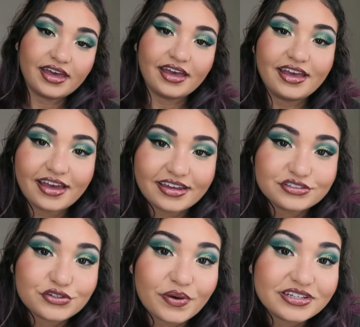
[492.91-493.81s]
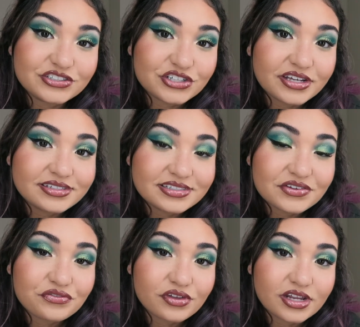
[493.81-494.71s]
Hey guys, so I just
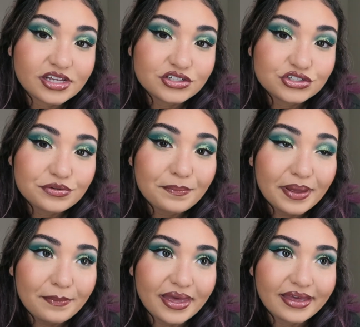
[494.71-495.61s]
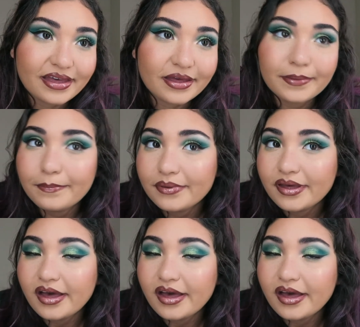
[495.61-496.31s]
finished my makeup.